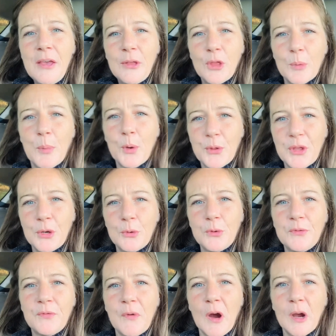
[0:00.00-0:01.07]
They're both in
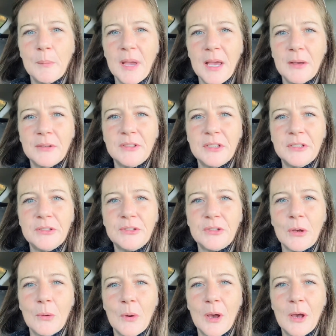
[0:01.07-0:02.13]
old farmhouses,
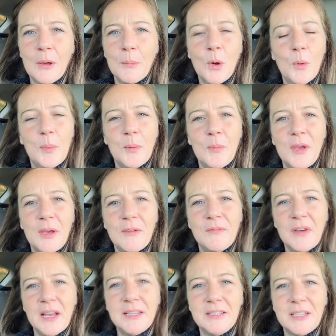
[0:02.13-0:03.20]
so I'm hoping we could
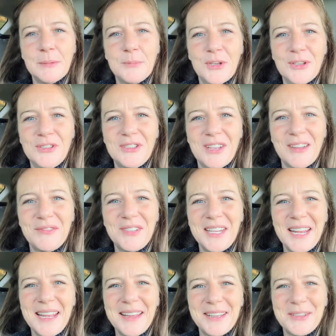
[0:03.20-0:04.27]
find some good stuff
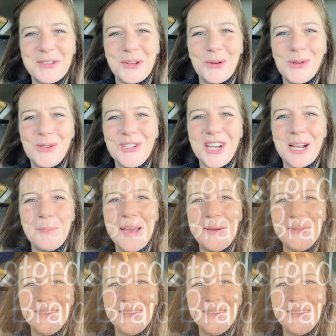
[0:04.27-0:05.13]
today. Let's go check them out.